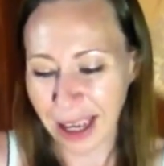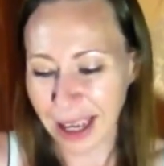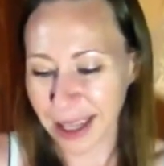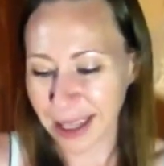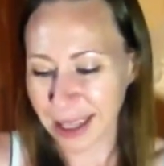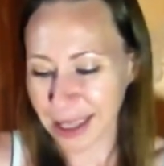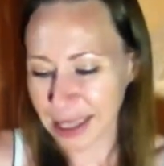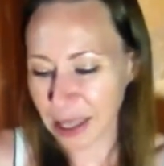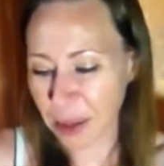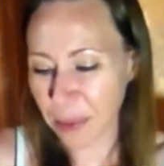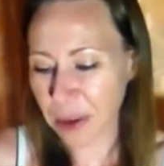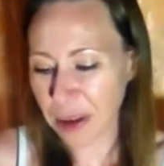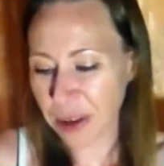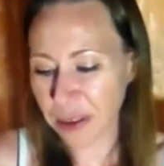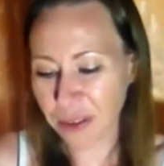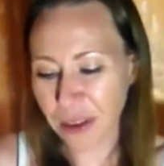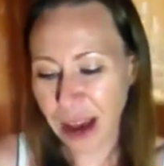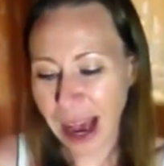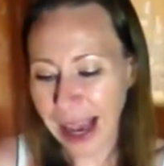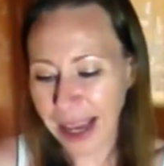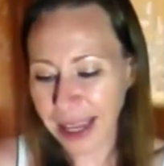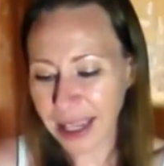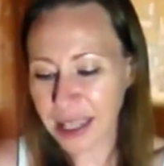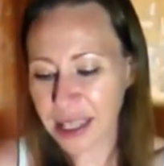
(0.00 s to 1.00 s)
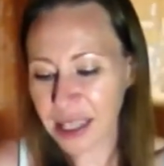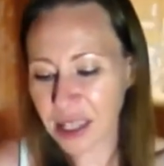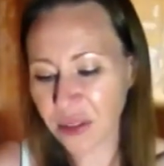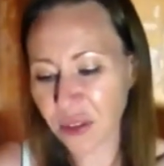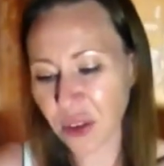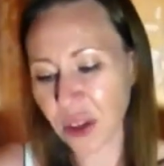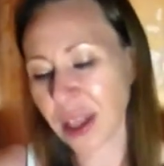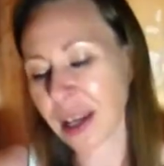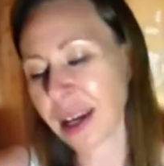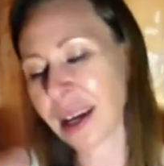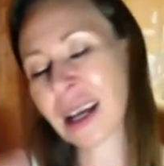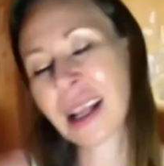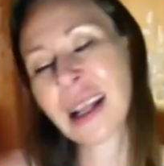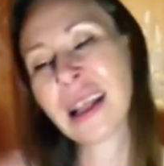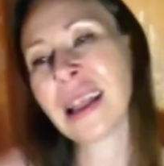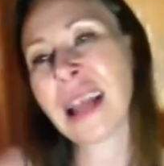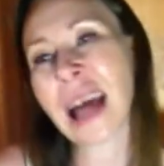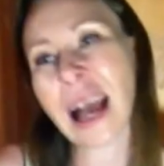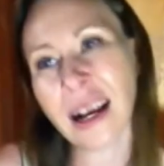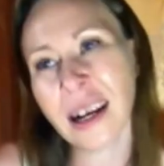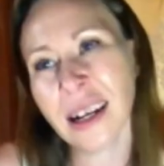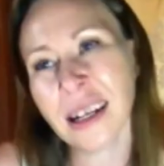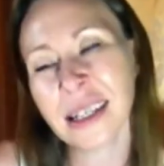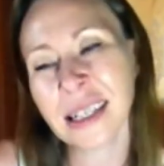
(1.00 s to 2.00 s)
Some advice for the
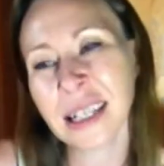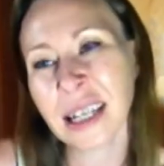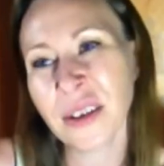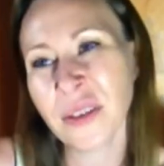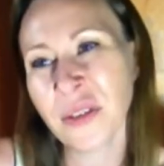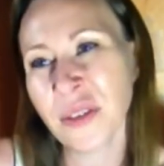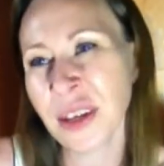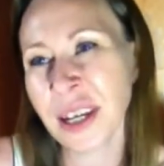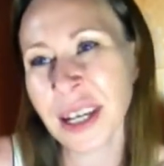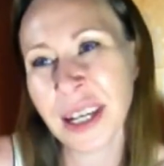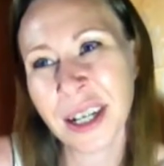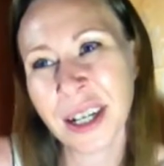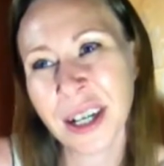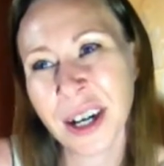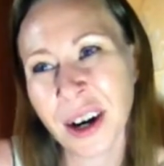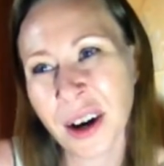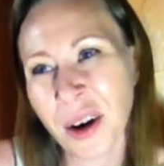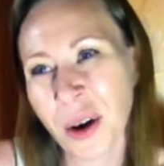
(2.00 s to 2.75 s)
collective here.